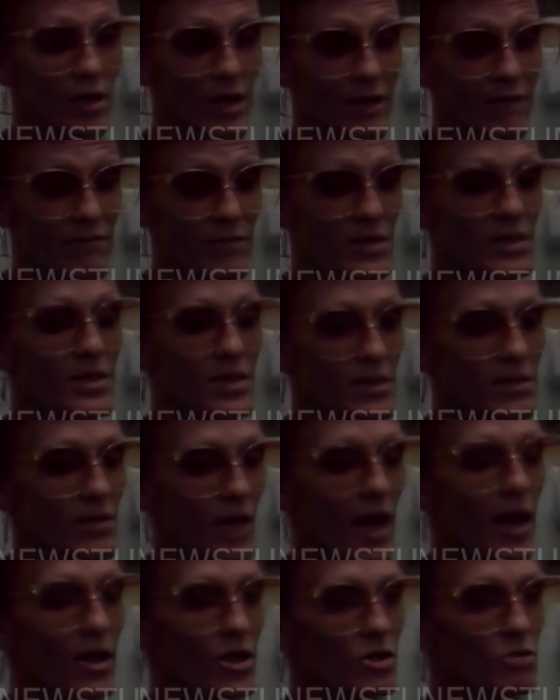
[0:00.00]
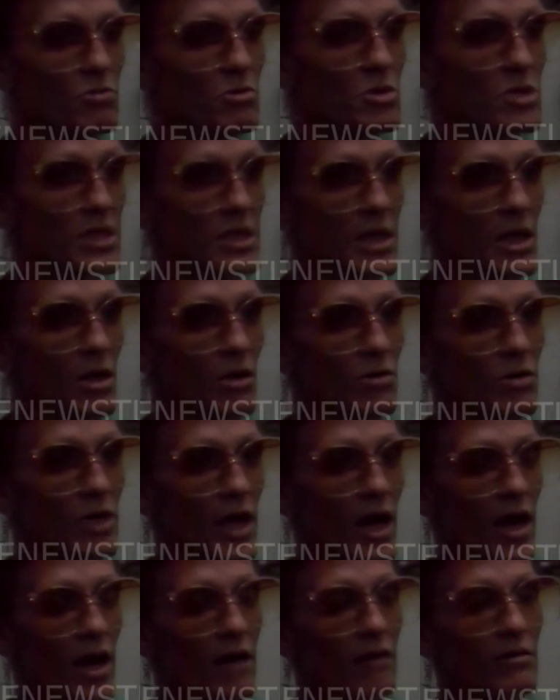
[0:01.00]
in this actual cell
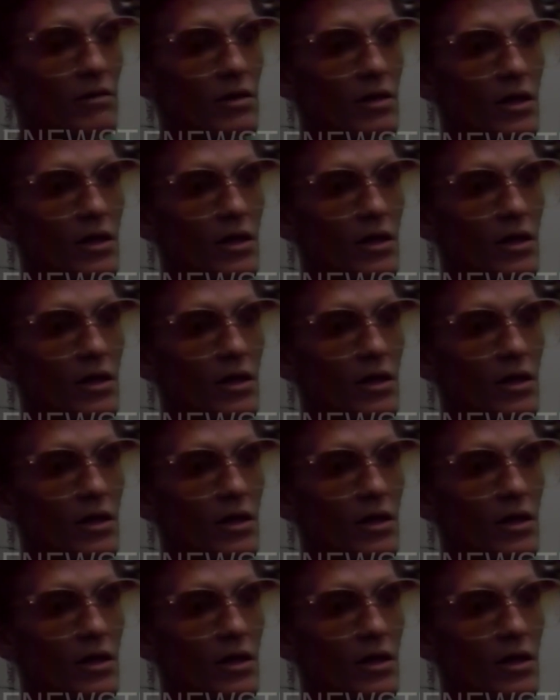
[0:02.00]
now,